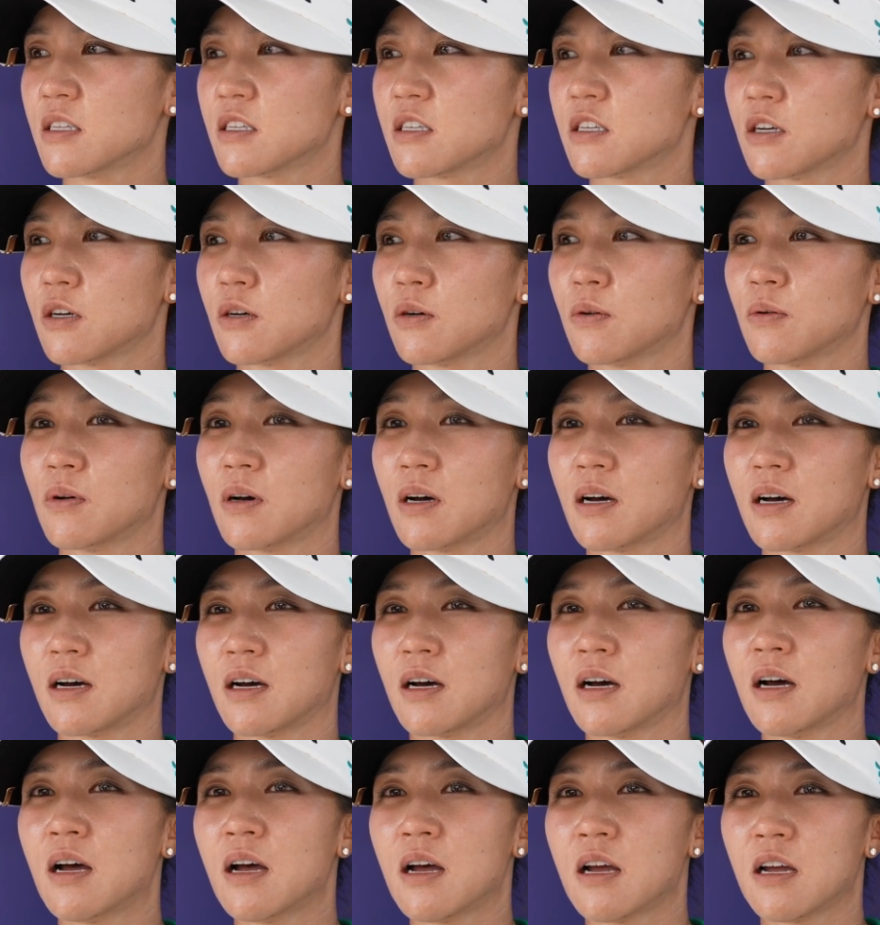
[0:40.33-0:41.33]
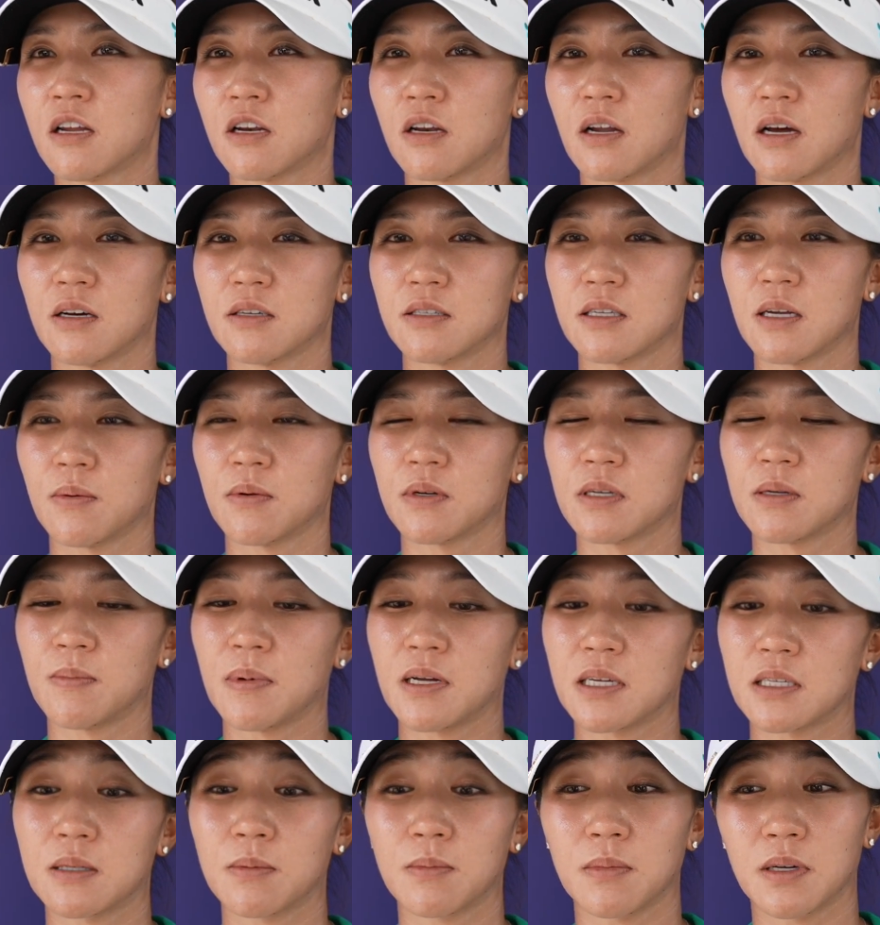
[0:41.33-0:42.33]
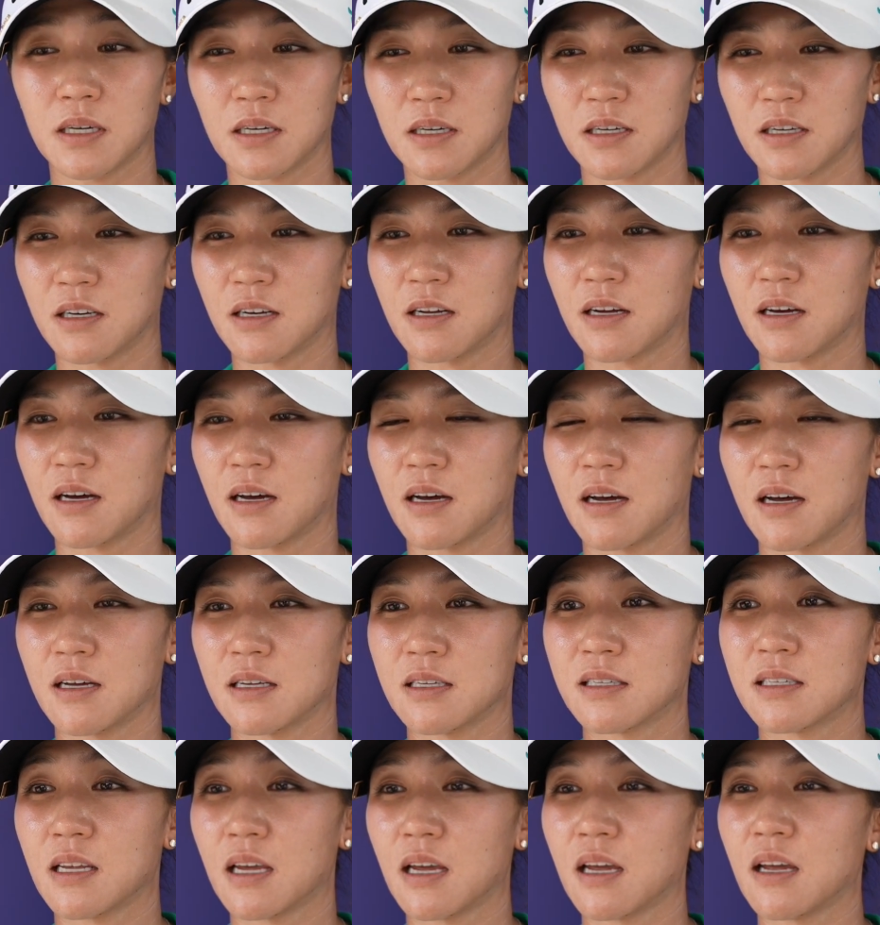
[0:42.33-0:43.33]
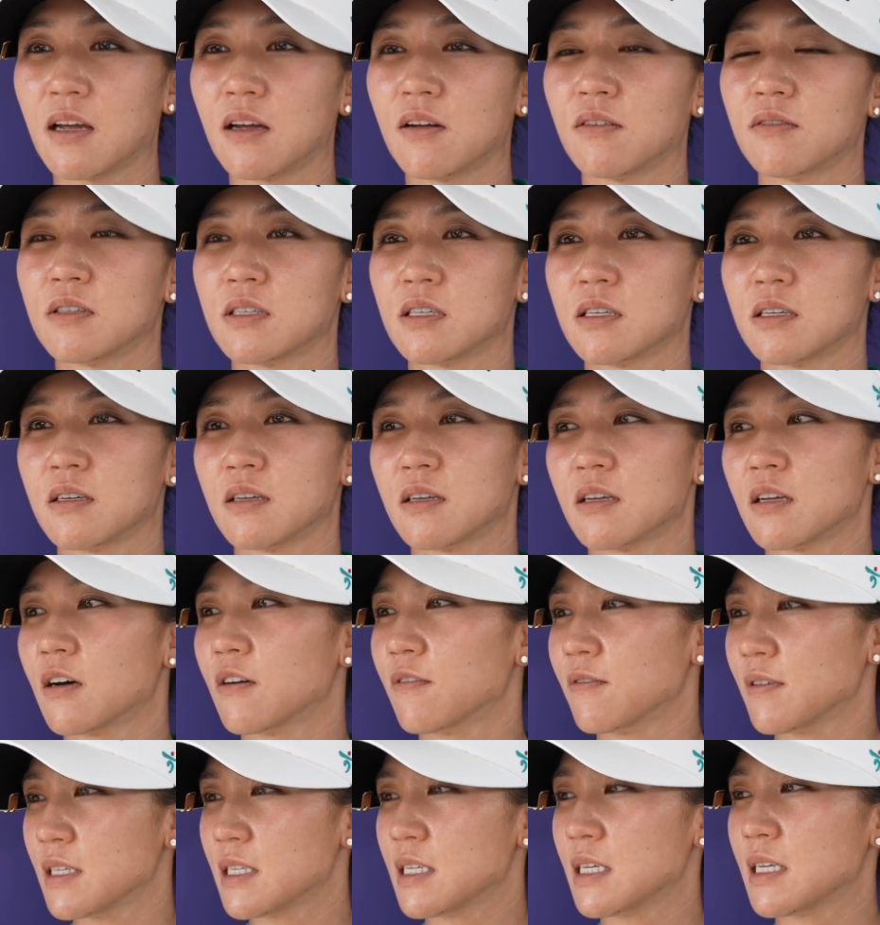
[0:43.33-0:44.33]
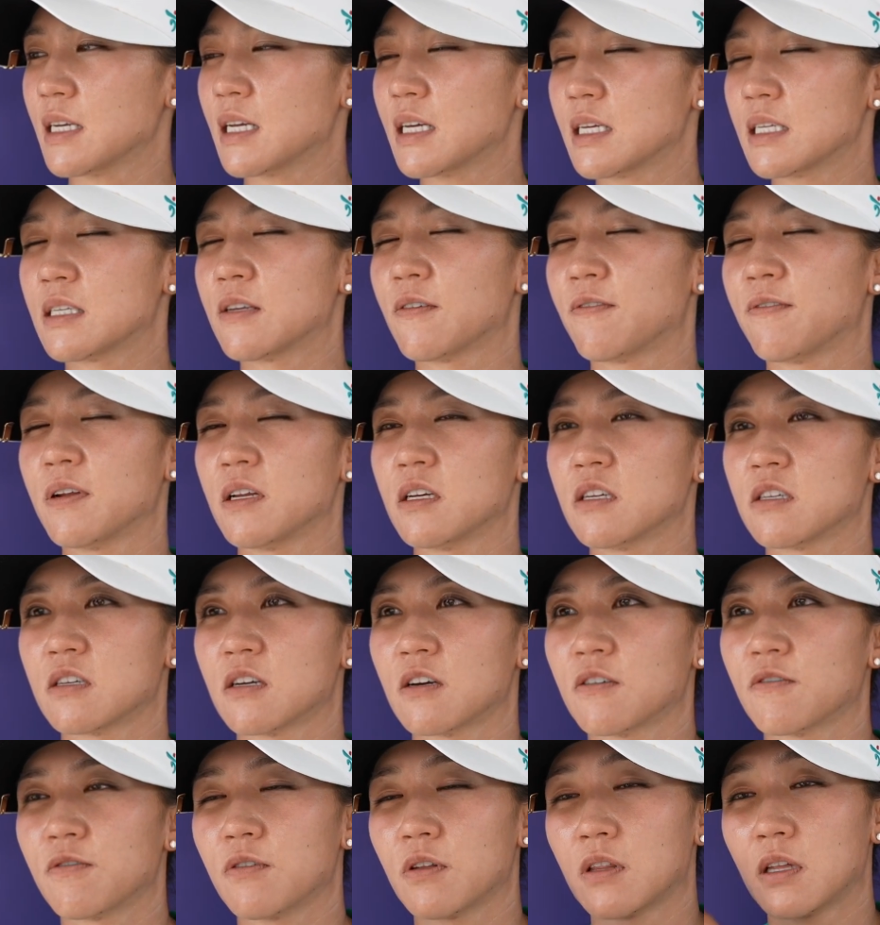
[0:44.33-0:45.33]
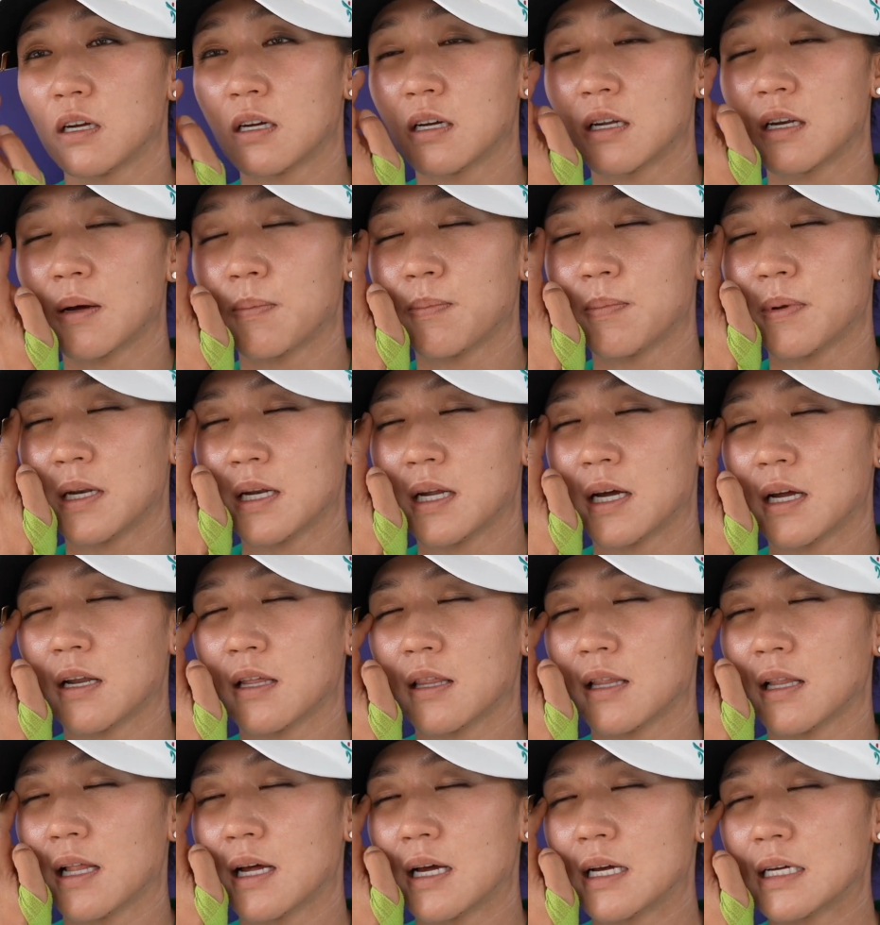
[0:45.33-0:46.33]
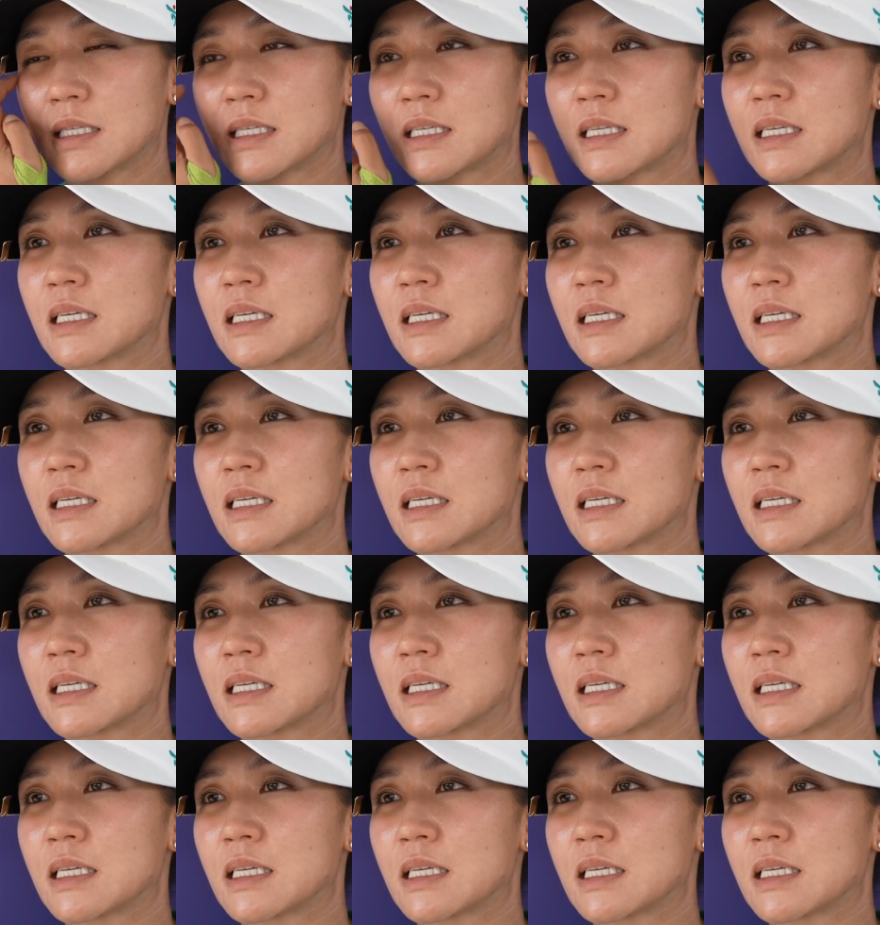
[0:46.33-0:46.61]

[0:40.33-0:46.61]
So I was able to make some good saves, and obviously nice to finish off with a good up and down on the last.